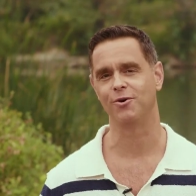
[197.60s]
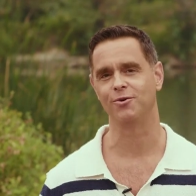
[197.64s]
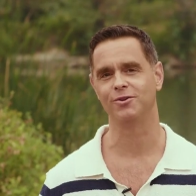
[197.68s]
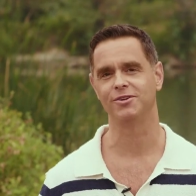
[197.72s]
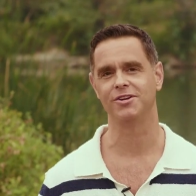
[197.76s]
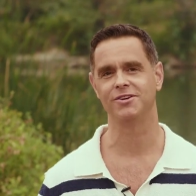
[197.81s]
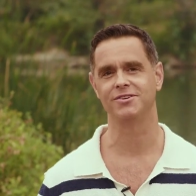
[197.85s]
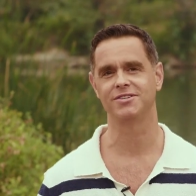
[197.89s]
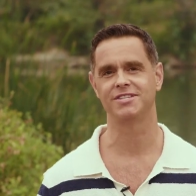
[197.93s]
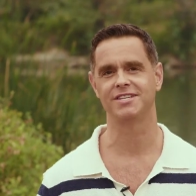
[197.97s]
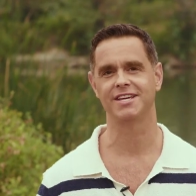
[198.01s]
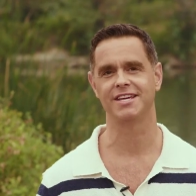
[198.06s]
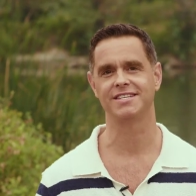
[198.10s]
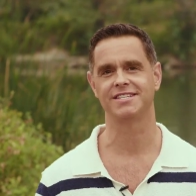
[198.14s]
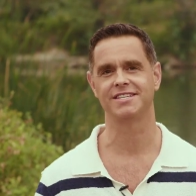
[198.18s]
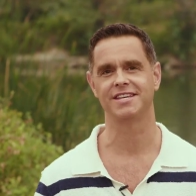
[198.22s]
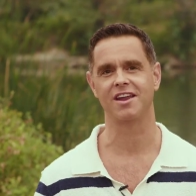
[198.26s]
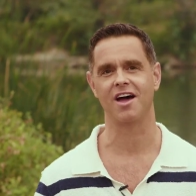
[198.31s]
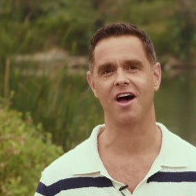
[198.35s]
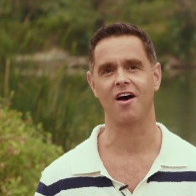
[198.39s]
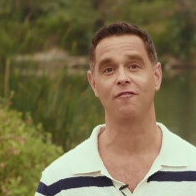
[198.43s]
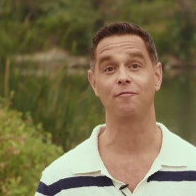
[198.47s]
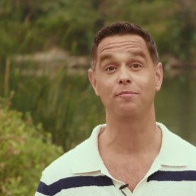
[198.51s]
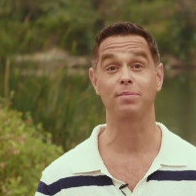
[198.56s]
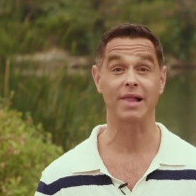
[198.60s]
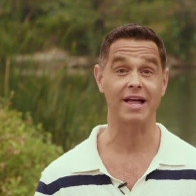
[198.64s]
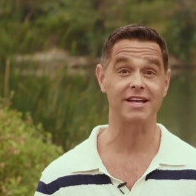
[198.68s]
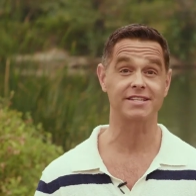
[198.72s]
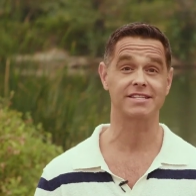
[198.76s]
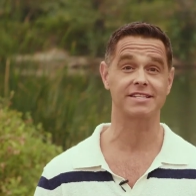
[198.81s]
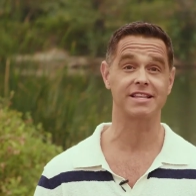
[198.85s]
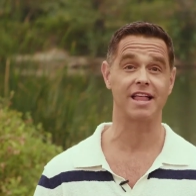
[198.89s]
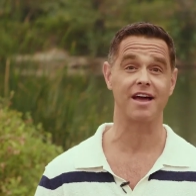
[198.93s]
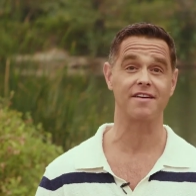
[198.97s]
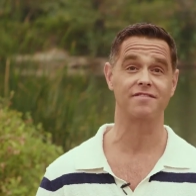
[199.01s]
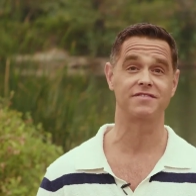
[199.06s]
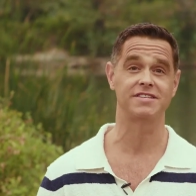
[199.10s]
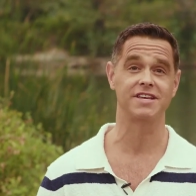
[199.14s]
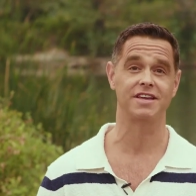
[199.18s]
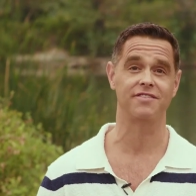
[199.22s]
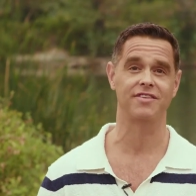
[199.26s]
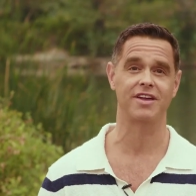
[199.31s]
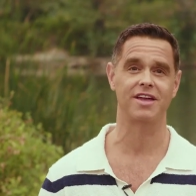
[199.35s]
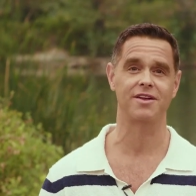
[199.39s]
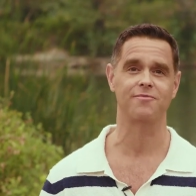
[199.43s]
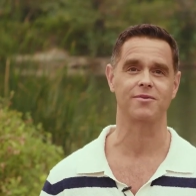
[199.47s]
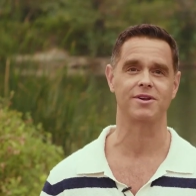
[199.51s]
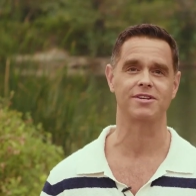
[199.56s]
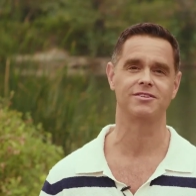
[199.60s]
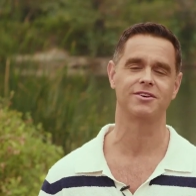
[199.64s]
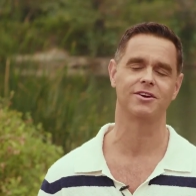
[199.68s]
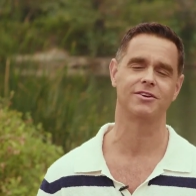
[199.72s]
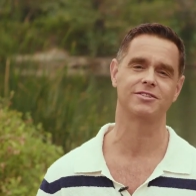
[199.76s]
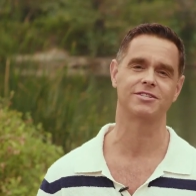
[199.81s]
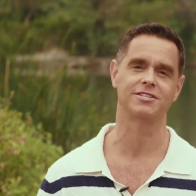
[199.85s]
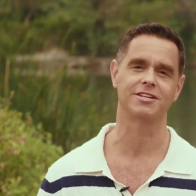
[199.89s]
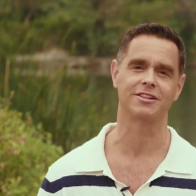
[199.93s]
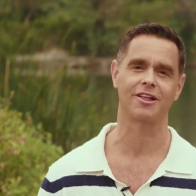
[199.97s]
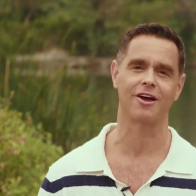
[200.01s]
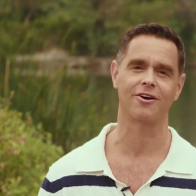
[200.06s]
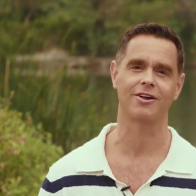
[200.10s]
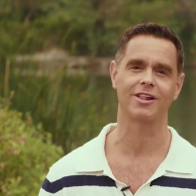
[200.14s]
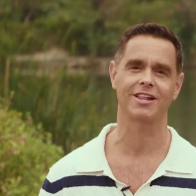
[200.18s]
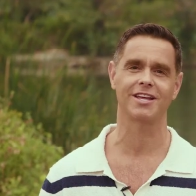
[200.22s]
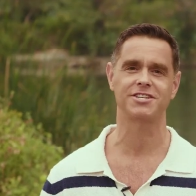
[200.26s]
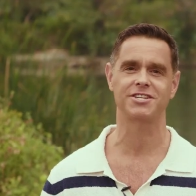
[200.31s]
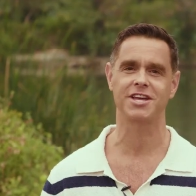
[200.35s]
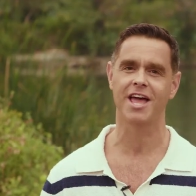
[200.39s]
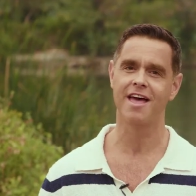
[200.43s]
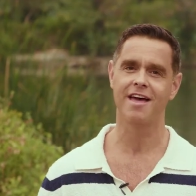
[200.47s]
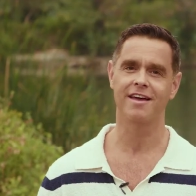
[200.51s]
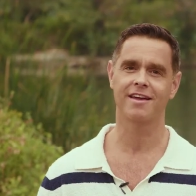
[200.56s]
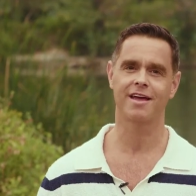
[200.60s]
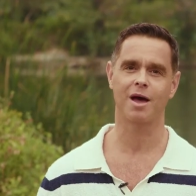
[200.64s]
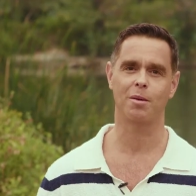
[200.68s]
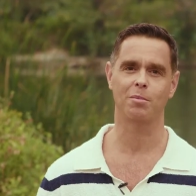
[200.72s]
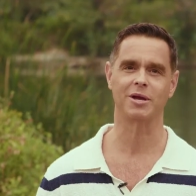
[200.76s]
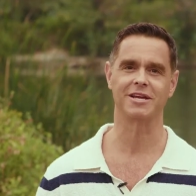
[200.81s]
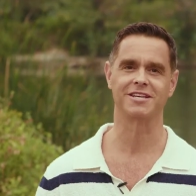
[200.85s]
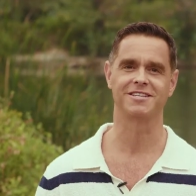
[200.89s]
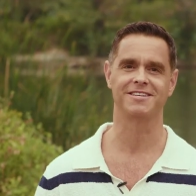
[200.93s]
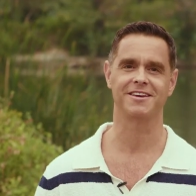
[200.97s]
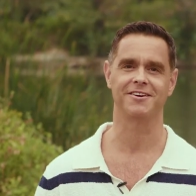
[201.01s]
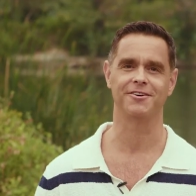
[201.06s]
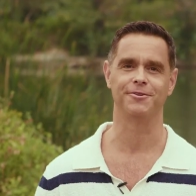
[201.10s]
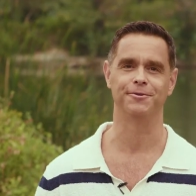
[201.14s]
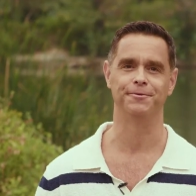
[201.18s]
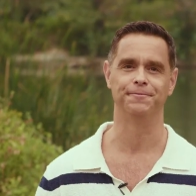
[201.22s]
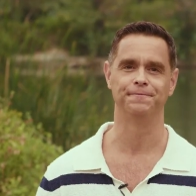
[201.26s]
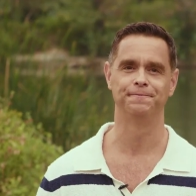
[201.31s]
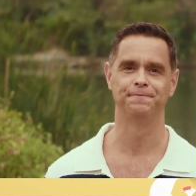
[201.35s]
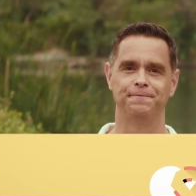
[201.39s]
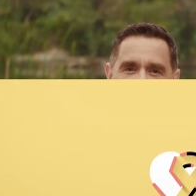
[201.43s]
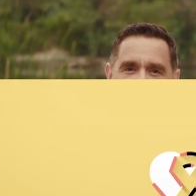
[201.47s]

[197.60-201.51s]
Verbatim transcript: all new season of Plus Life TV returns to Localish coming soon.